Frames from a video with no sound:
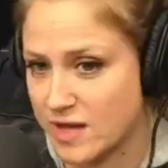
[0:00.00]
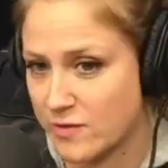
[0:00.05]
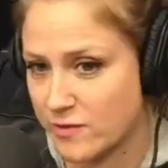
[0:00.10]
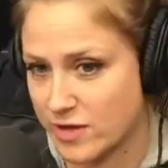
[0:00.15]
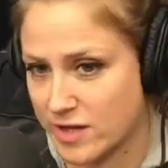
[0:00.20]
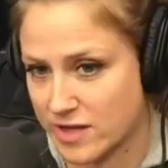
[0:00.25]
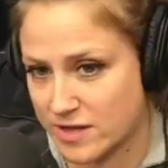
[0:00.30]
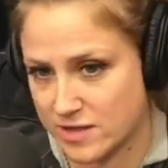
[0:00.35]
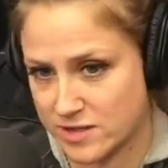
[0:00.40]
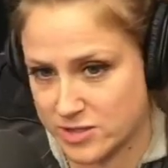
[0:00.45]
that
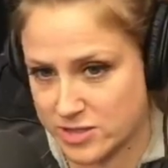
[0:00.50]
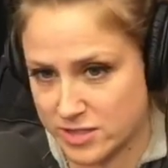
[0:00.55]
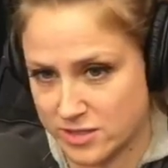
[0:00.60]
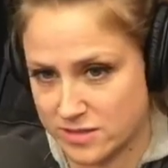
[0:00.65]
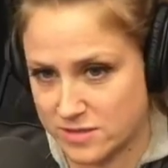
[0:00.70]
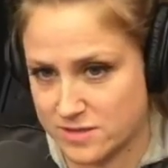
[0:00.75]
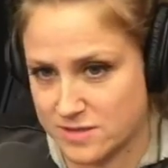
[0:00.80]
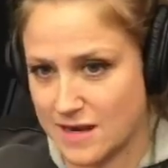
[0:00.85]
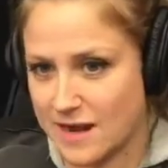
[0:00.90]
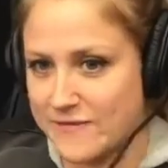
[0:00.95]
weekend this year.
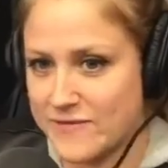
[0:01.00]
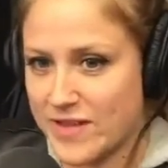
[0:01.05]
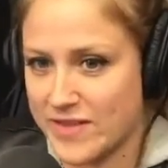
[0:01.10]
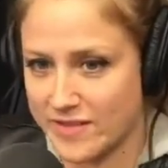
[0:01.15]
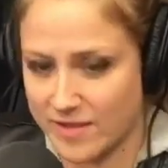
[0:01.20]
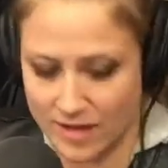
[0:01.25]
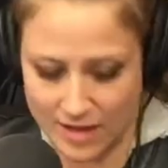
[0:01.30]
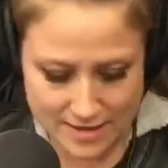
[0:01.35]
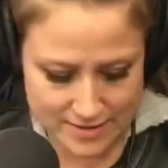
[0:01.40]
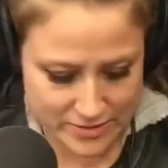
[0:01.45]
Is he? I've done
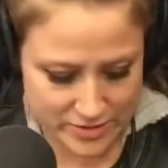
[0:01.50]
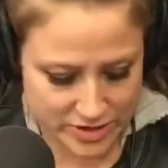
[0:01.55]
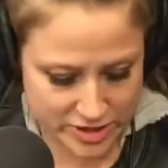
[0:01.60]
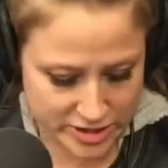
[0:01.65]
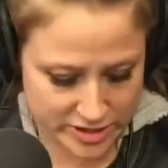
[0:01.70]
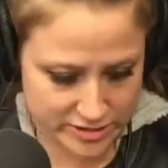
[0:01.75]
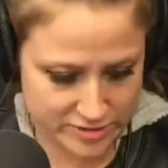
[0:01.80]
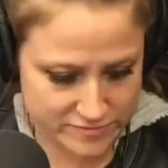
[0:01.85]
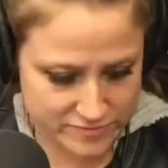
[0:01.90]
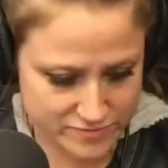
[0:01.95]
the Good
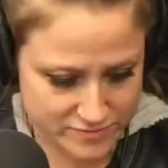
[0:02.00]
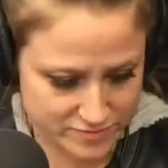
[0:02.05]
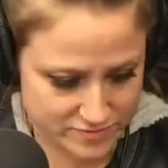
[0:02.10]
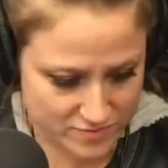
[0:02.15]
last two.